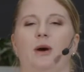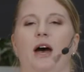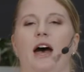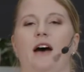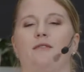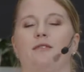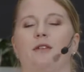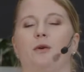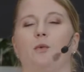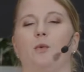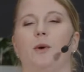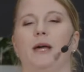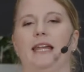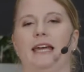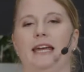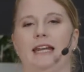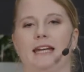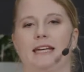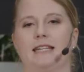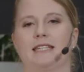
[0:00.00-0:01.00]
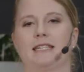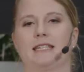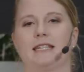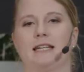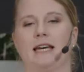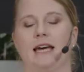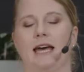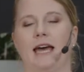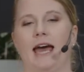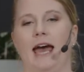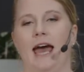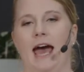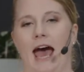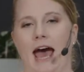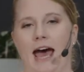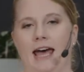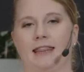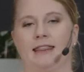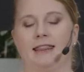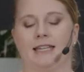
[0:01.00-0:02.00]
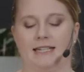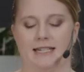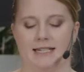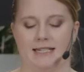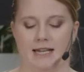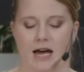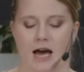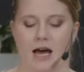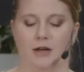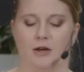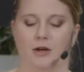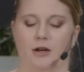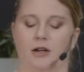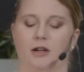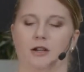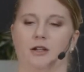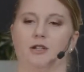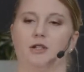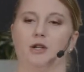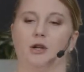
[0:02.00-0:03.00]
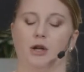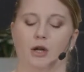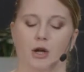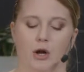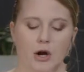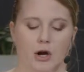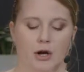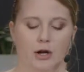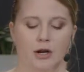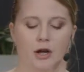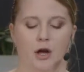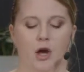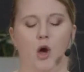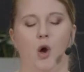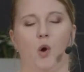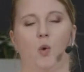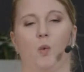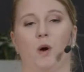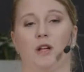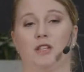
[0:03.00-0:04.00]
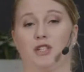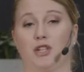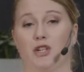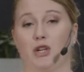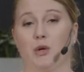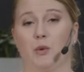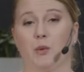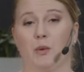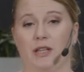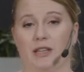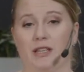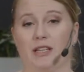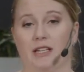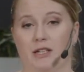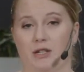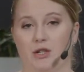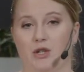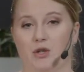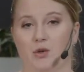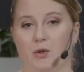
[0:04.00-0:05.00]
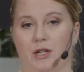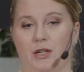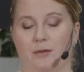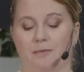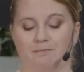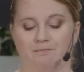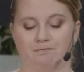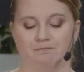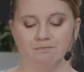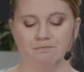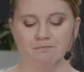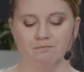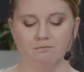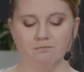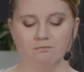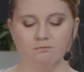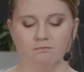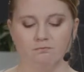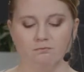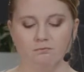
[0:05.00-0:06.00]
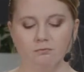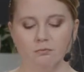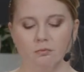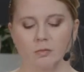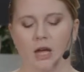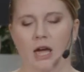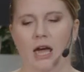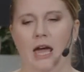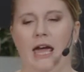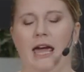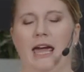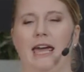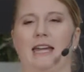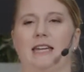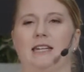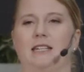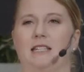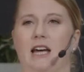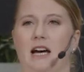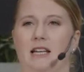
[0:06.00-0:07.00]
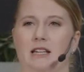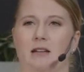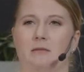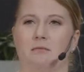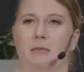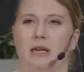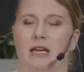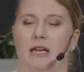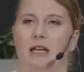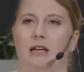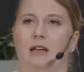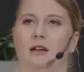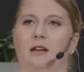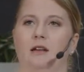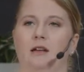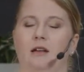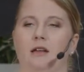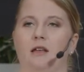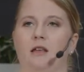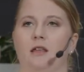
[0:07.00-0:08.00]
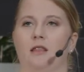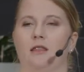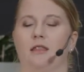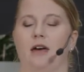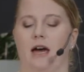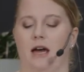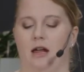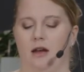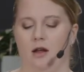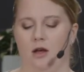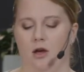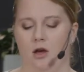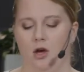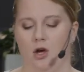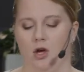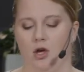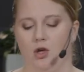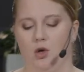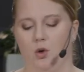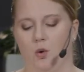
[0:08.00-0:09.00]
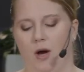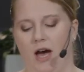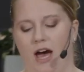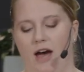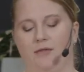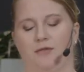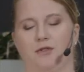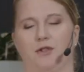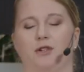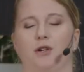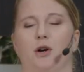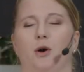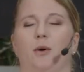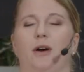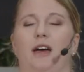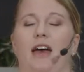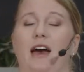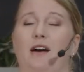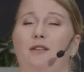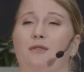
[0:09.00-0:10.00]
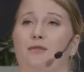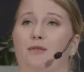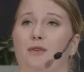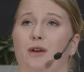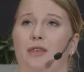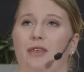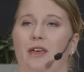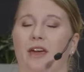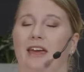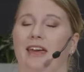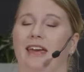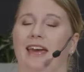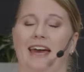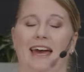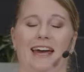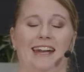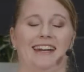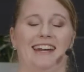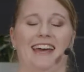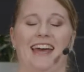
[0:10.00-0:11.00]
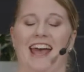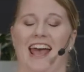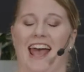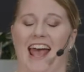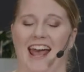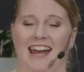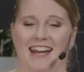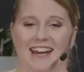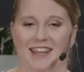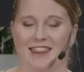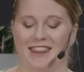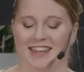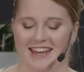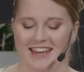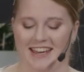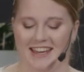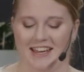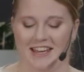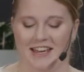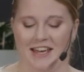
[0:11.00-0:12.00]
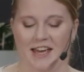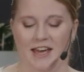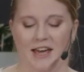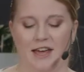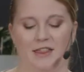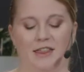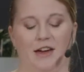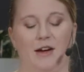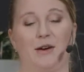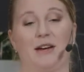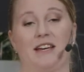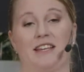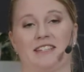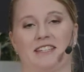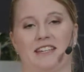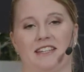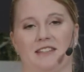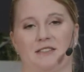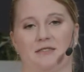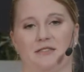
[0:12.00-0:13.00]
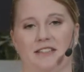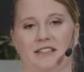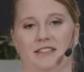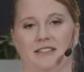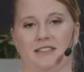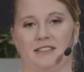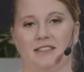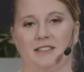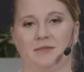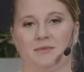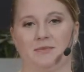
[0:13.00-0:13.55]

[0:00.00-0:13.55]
have the willingness and the desire to learn what's new in the industry. It doesn't mean that you have to know everything and anything there is in the field.